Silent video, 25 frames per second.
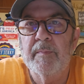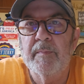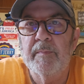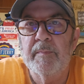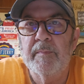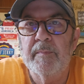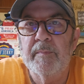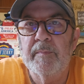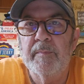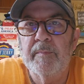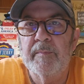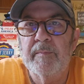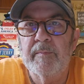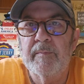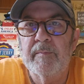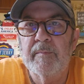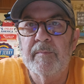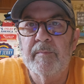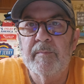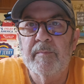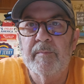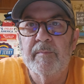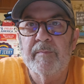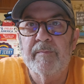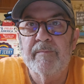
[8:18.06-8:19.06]

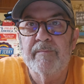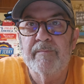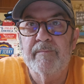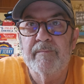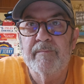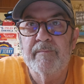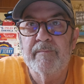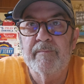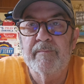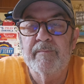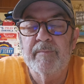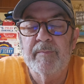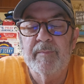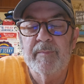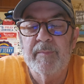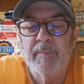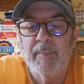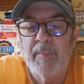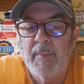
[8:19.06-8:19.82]
Nothing is said.